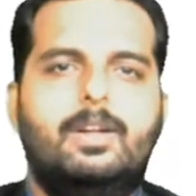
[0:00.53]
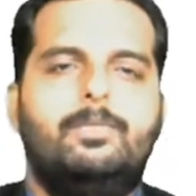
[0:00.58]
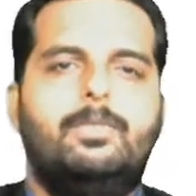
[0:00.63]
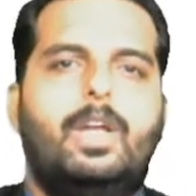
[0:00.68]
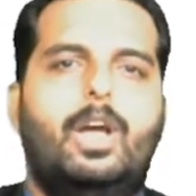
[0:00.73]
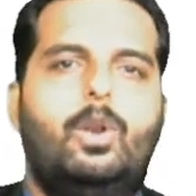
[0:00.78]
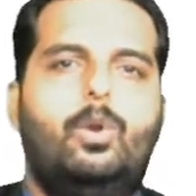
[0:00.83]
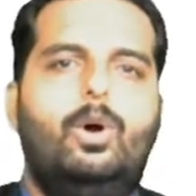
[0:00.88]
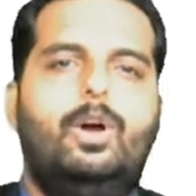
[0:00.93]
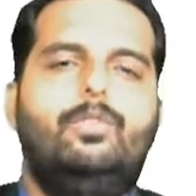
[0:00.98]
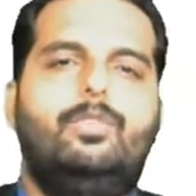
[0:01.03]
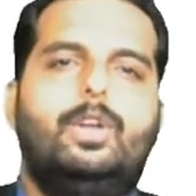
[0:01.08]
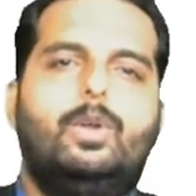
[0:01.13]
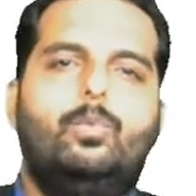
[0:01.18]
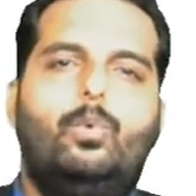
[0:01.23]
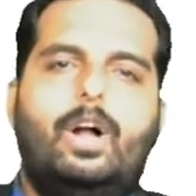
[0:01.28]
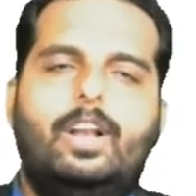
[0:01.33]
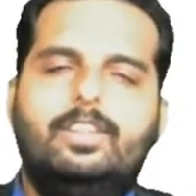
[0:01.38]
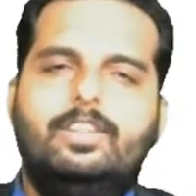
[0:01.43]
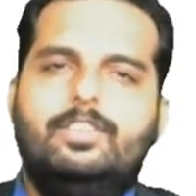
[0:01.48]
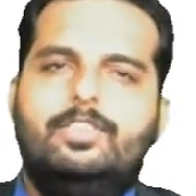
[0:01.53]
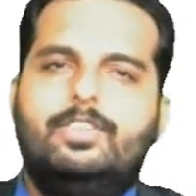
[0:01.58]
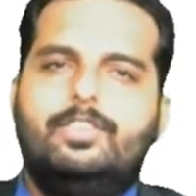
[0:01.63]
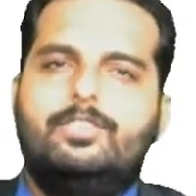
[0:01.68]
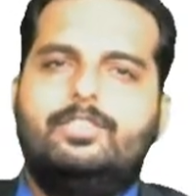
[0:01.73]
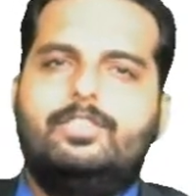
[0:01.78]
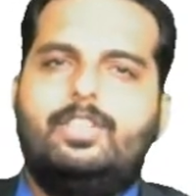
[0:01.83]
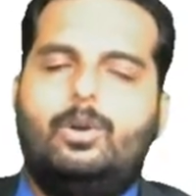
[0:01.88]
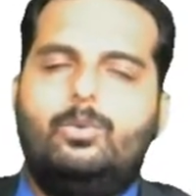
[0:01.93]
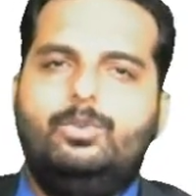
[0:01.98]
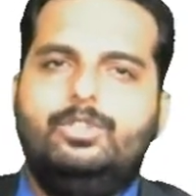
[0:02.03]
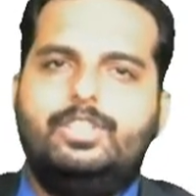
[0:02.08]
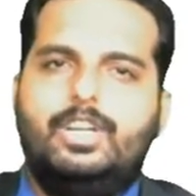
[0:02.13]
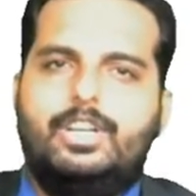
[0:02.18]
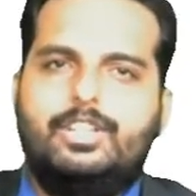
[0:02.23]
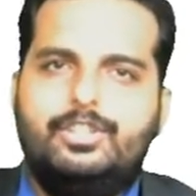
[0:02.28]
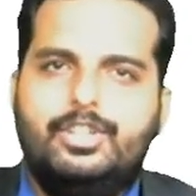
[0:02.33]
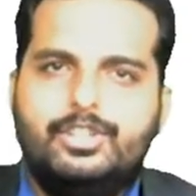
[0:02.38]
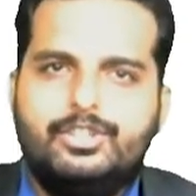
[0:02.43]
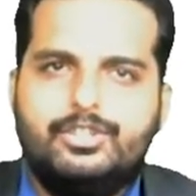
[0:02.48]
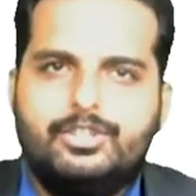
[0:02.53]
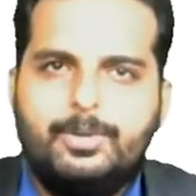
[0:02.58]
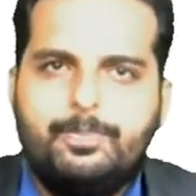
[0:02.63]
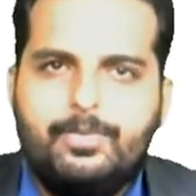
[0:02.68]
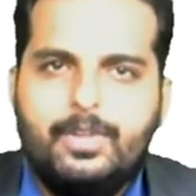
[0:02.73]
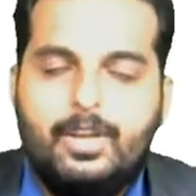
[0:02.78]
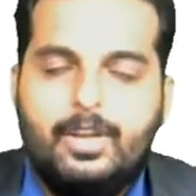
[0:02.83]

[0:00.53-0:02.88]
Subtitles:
Hello everyone, this is TARUN JAGDISH.